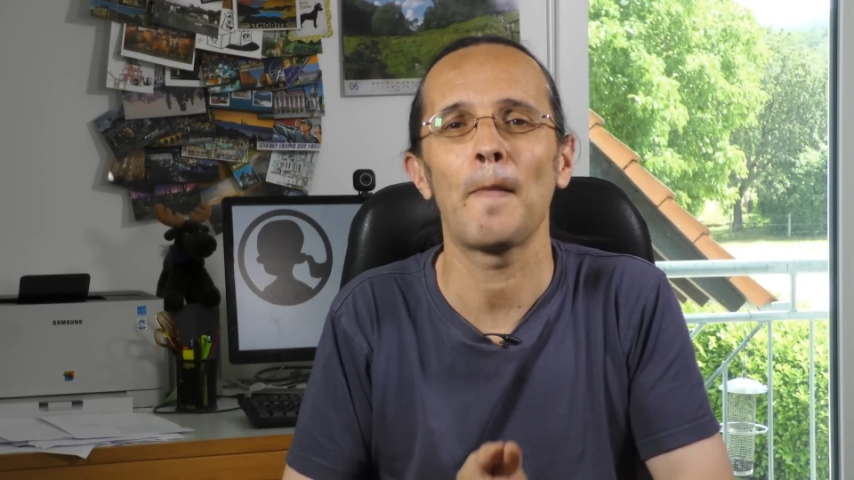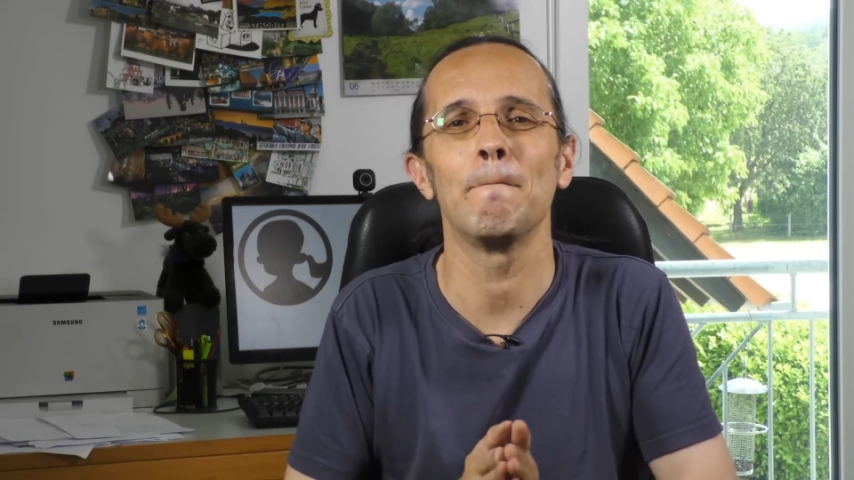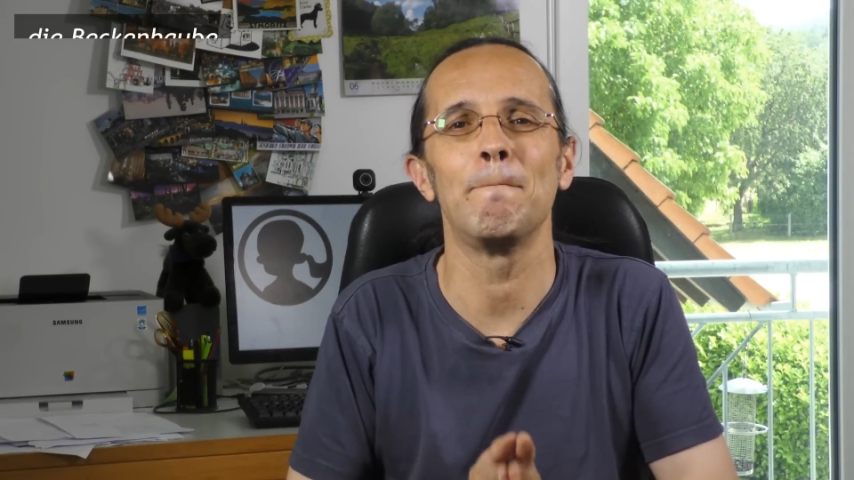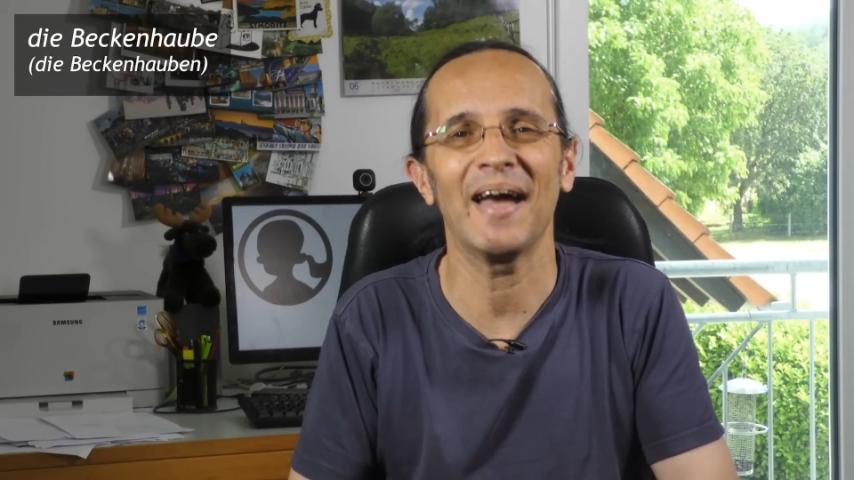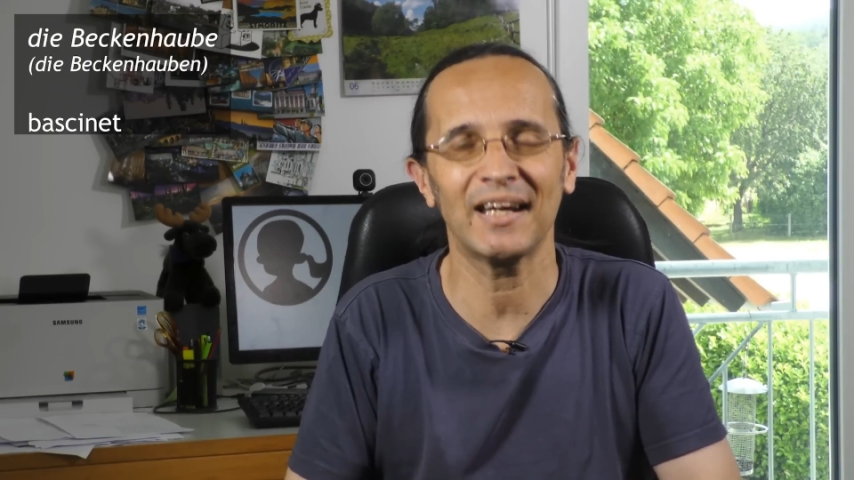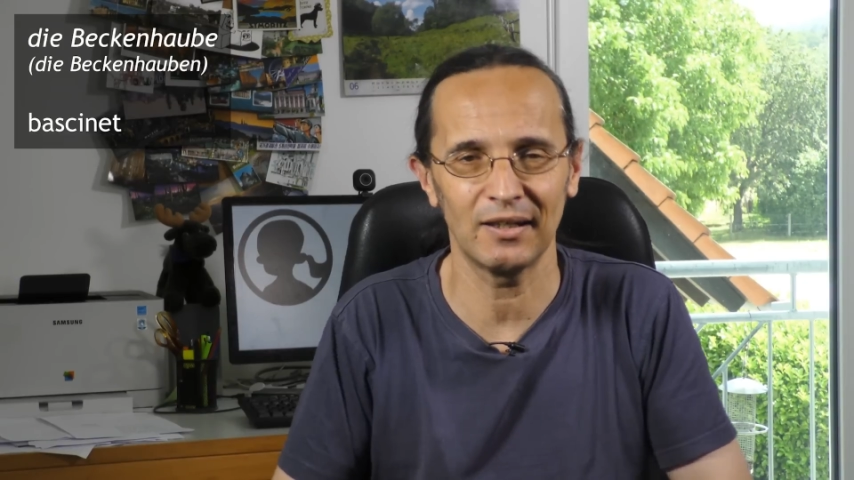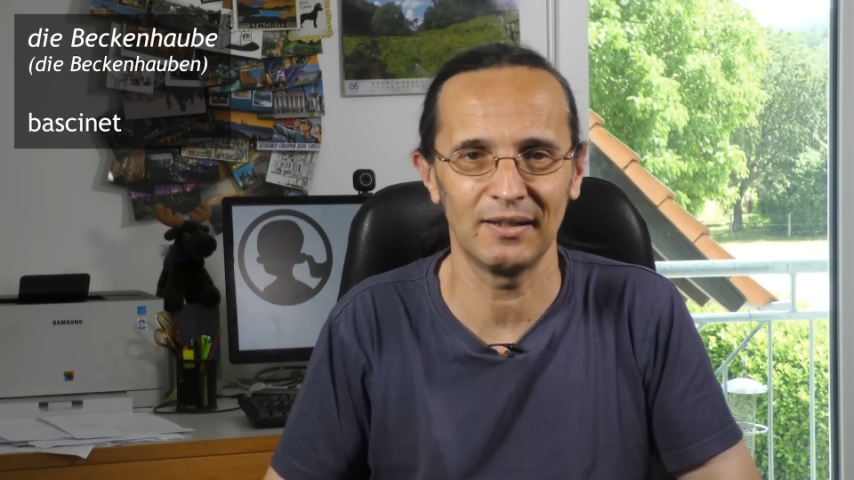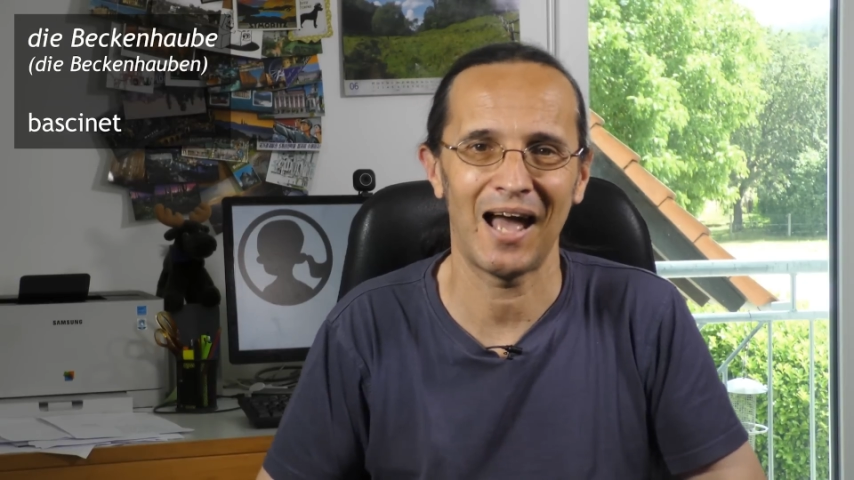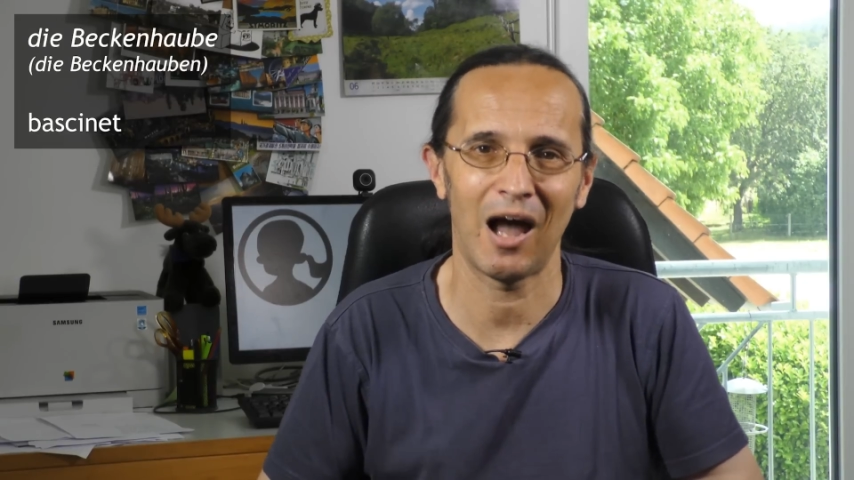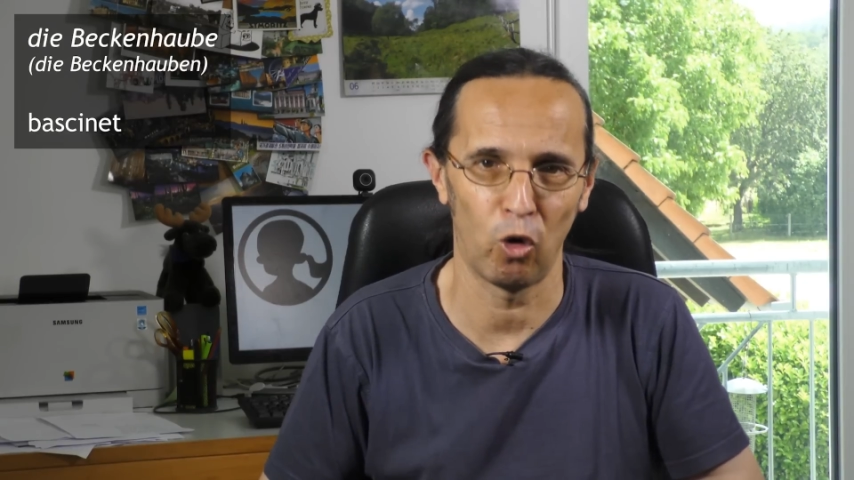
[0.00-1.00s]

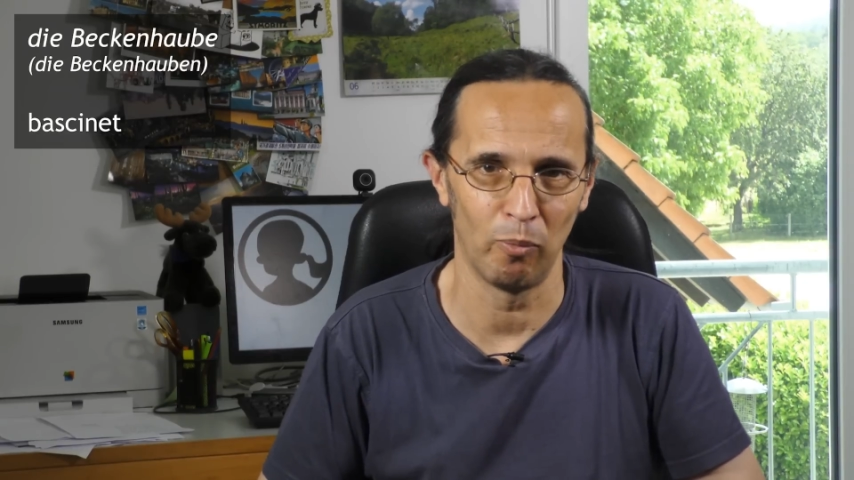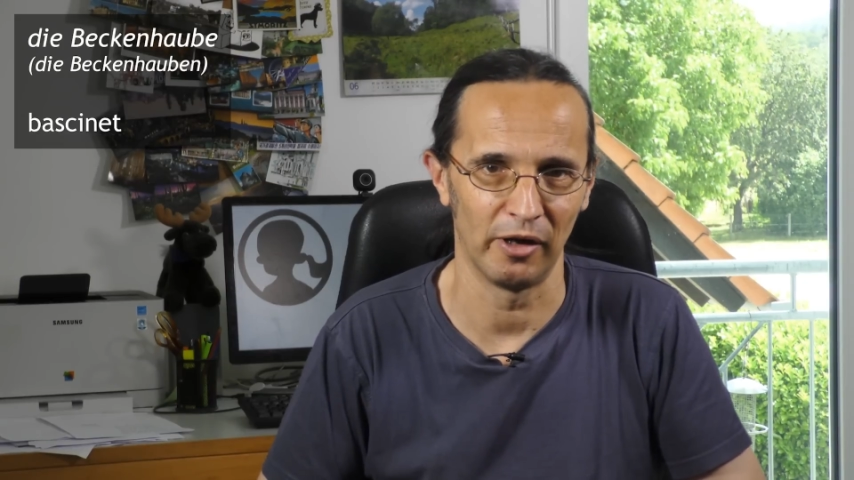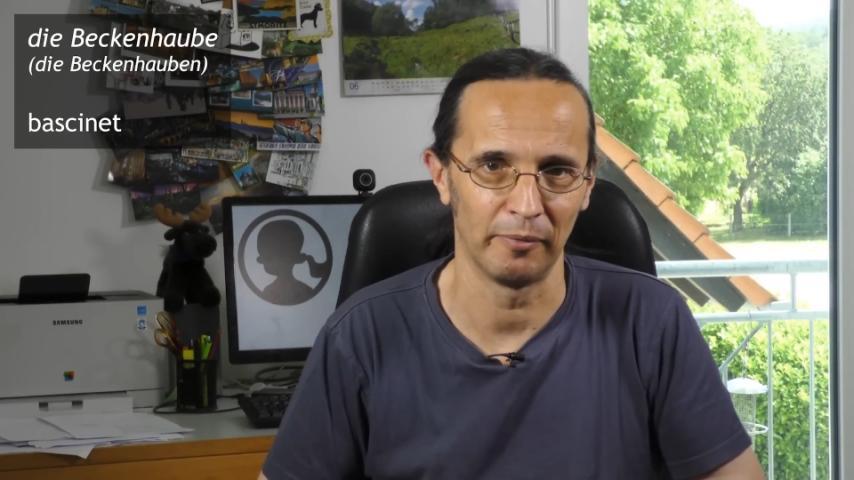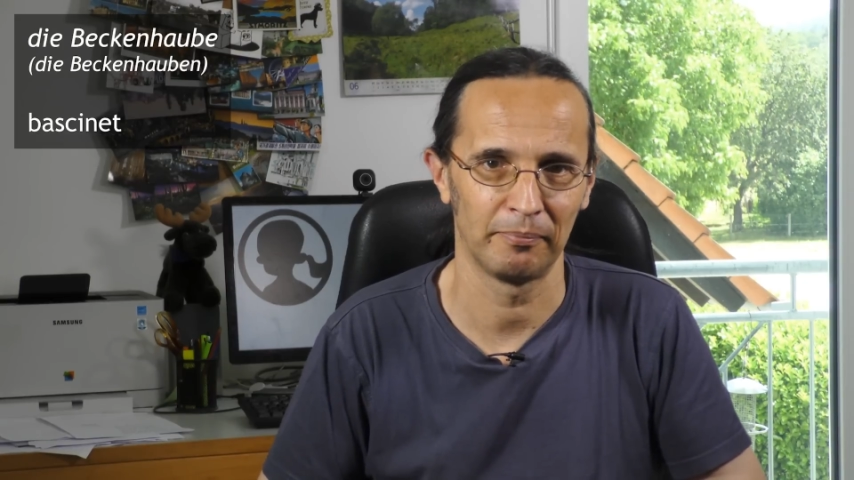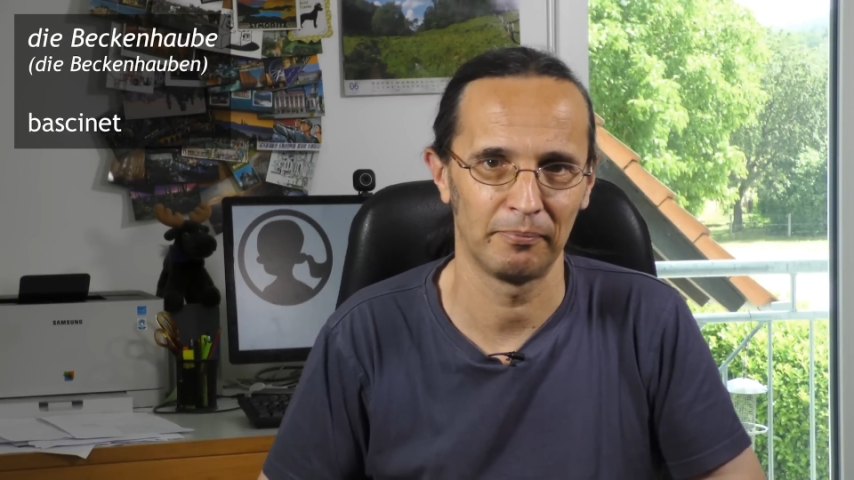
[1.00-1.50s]
beckenhaube.